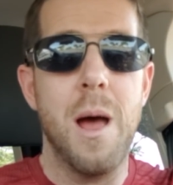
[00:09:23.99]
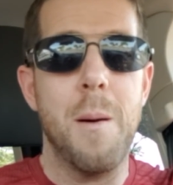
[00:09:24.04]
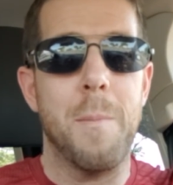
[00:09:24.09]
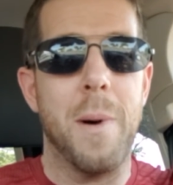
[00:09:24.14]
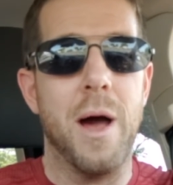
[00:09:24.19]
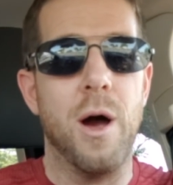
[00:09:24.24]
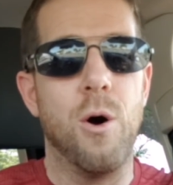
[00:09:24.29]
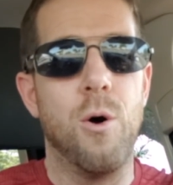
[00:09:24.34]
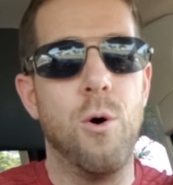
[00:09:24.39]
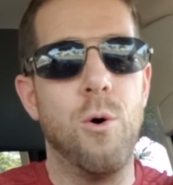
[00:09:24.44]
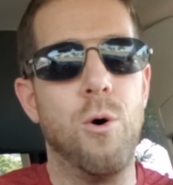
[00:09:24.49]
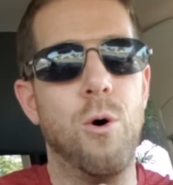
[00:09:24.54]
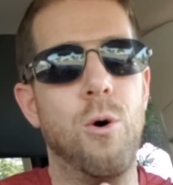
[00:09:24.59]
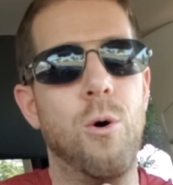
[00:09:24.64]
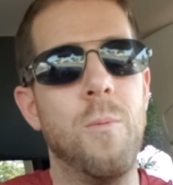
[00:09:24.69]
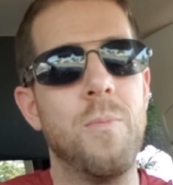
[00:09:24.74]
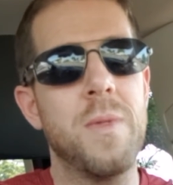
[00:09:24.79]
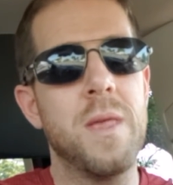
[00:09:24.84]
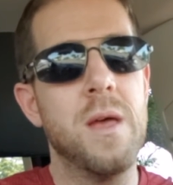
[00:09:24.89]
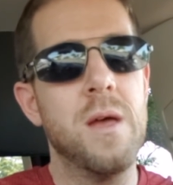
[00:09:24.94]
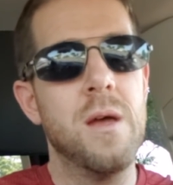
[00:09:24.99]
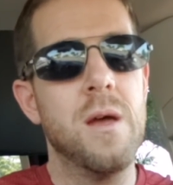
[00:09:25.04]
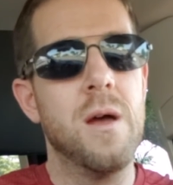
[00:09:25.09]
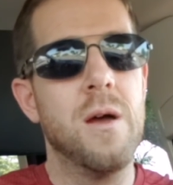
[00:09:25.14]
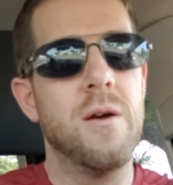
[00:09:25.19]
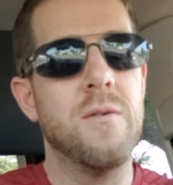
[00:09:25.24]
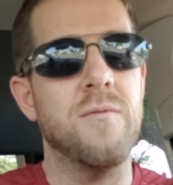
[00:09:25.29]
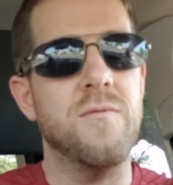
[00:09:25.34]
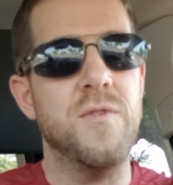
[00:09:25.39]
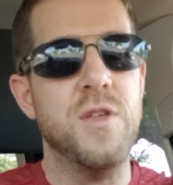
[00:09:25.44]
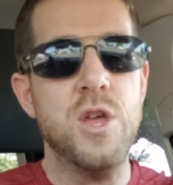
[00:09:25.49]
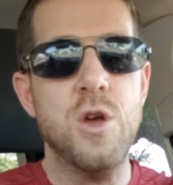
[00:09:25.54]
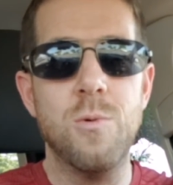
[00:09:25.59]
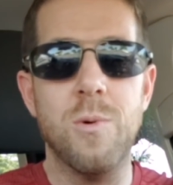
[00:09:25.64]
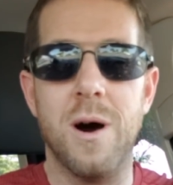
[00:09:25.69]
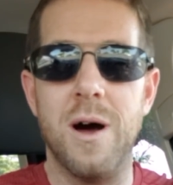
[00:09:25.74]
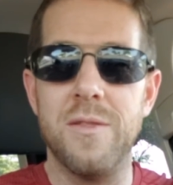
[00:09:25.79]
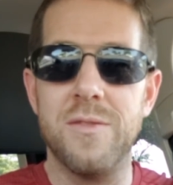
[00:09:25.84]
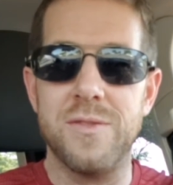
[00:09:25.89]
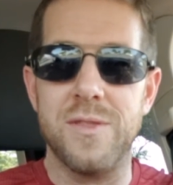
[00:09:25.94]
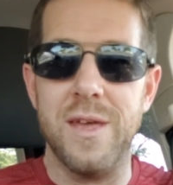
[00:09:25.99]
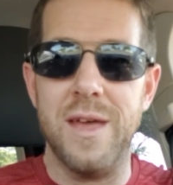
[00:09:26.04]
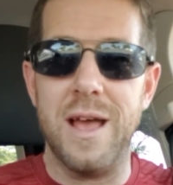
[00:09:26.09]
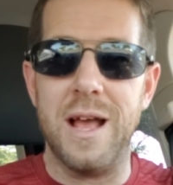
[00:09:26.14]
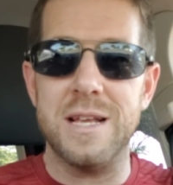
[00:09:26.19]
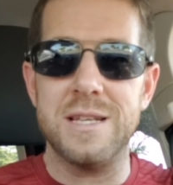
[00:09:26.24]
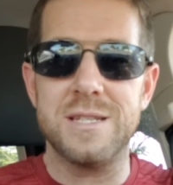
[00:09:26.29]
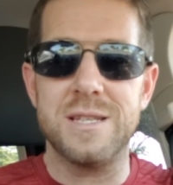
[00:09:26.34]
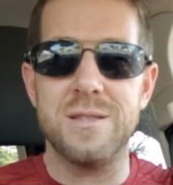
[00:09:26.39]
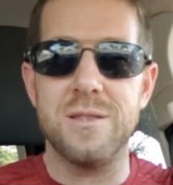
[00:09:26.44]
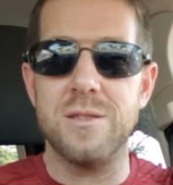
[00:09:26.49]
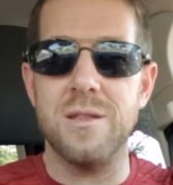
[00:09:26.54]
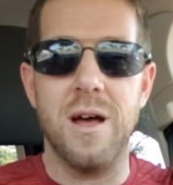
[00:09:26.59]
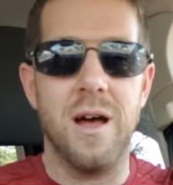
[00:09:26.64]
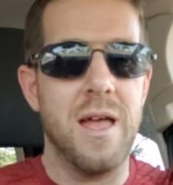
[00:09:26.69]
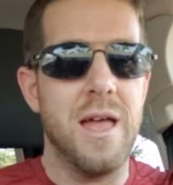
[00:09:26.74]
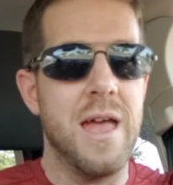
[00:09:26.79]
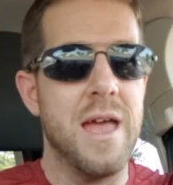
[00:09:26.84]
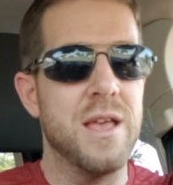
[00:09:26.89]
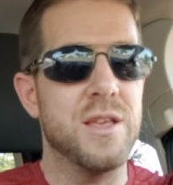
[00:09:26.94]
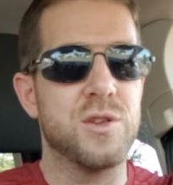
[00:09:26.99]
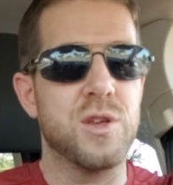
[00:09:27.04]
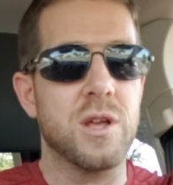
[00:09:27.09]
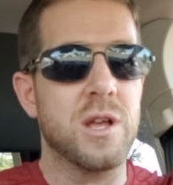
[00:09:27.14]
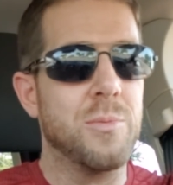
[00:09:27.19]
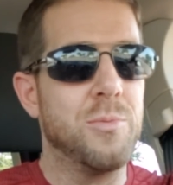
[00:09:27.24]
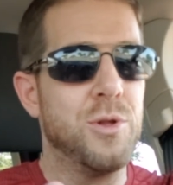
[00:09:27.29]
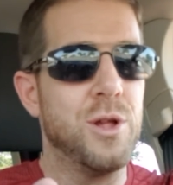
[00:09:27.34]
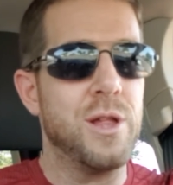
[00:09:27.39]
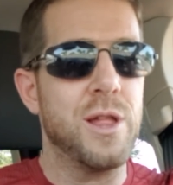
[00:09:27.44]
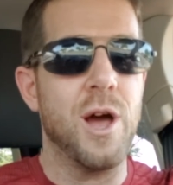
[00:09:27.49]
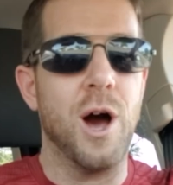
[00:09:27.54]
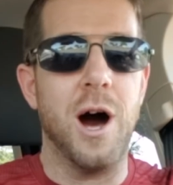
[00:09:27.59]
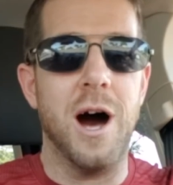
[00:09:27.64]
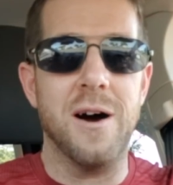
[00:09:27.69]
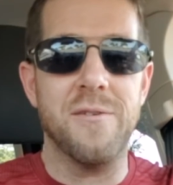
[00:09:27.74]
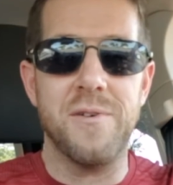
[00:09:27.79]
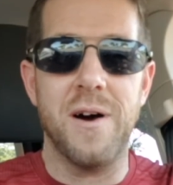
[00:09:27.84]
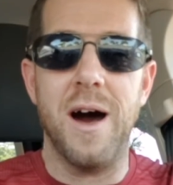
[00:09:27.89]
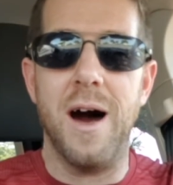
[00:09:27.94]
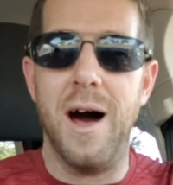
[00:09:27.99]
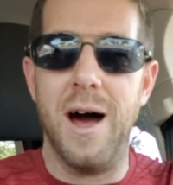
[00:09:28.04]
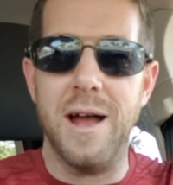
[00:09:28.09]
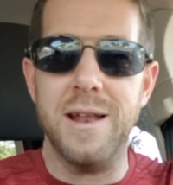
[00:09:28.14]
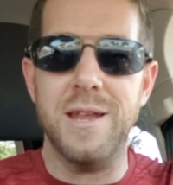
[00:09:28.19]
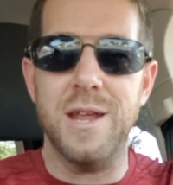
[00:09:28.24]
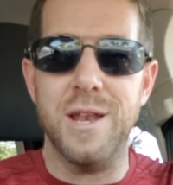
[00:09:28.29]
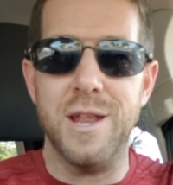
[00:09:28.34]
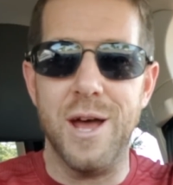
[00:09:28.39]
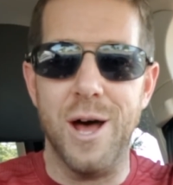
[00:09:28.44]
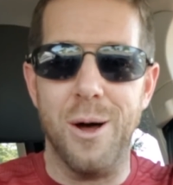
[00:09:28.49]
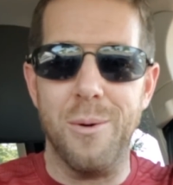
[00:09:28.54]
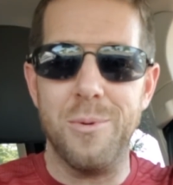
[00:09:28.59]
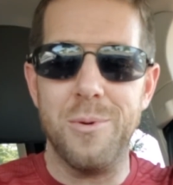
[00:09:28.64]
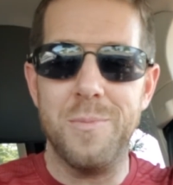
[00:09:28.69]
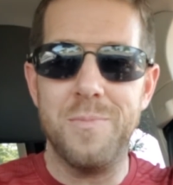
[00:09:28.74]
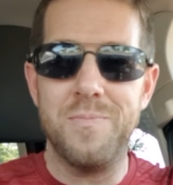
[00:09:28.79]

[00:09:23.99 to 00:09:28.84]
My whole view on things is completely off. I need help.